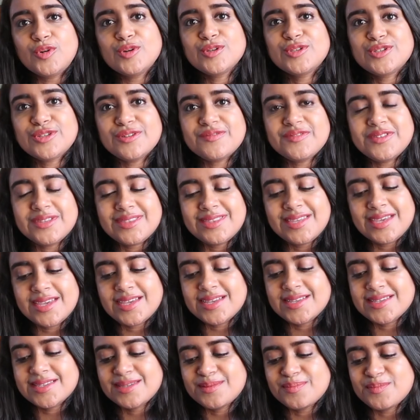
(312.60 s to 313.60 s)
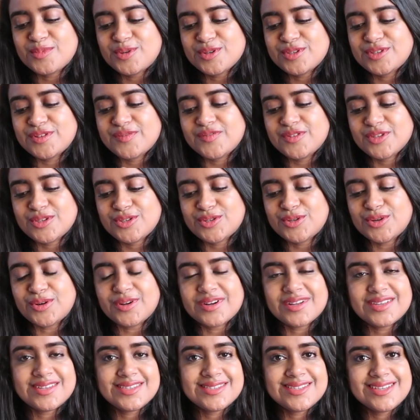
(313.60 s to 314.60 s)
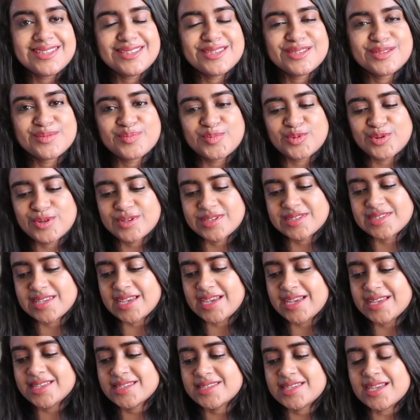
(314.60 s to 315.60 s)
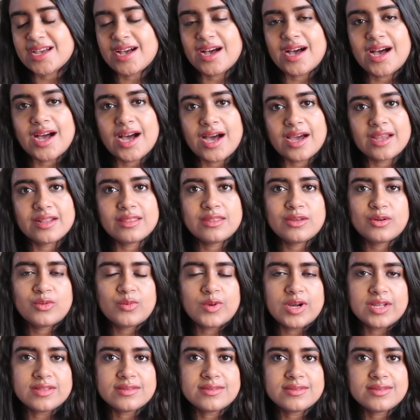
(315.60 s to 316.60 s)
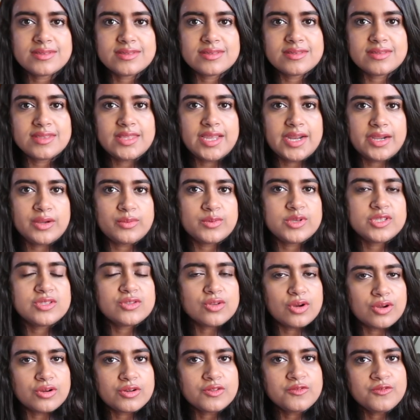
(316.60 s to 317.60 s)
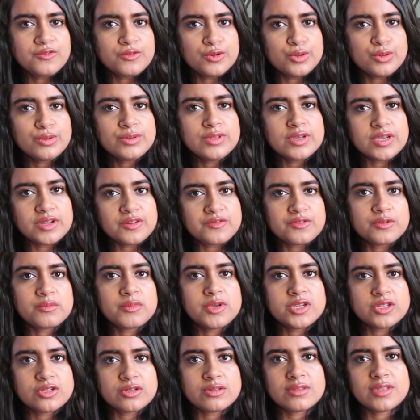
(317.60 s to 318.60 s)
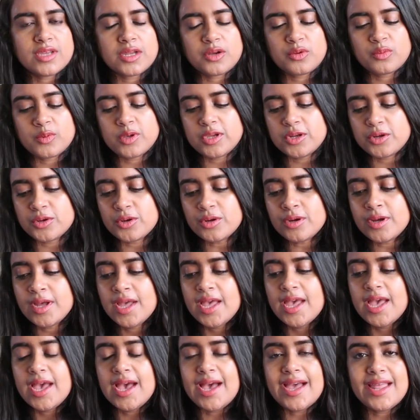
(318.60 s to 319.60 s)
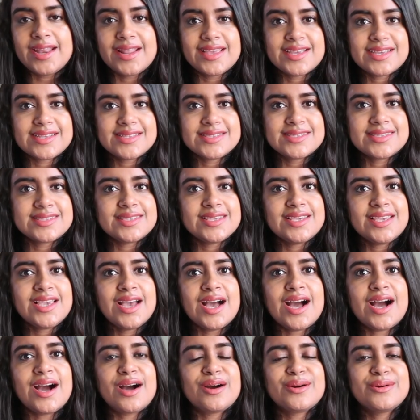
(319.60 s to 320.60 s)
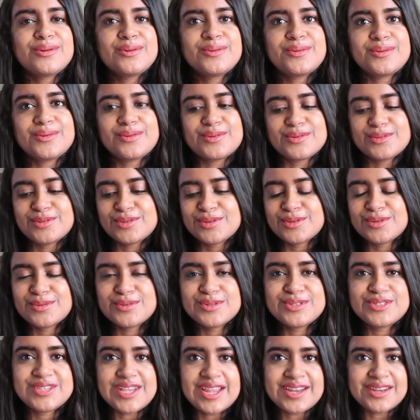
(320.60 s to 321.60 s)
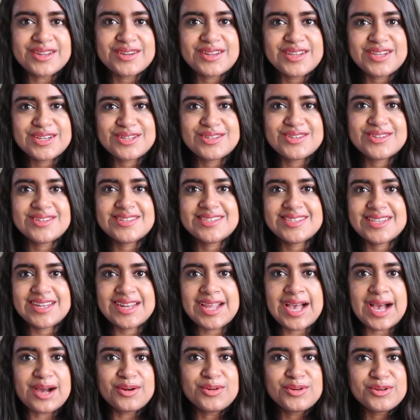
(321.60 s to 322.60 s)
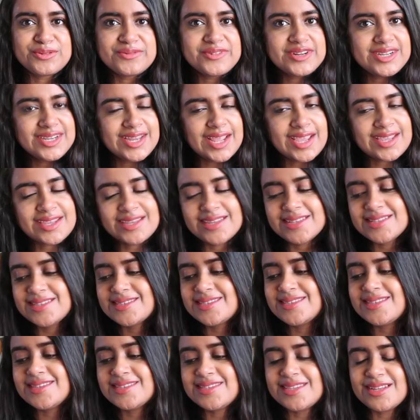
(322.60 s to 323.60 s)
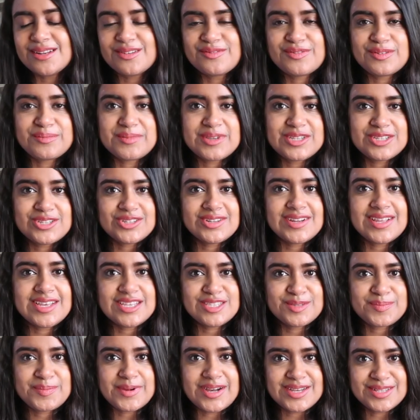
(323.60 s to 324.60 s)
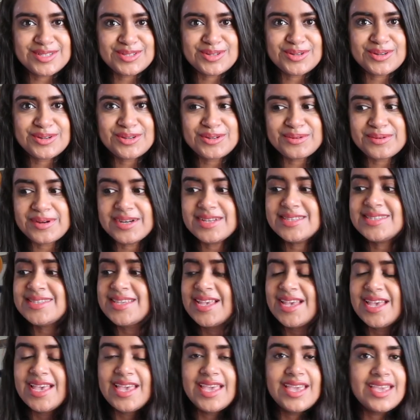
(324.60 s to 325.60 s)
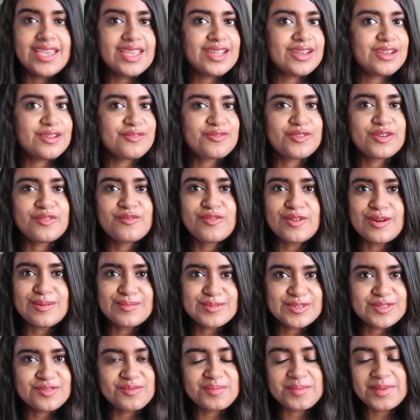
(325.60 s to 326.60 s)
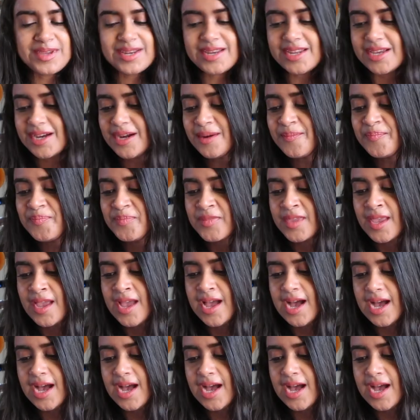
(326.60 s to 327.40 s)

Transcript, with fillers: Most of the things, most of the stories that this book says are the ones that we sort of know, the information that we know. And I can see how through generations and how over decades this information has passed on to us in different forms of media.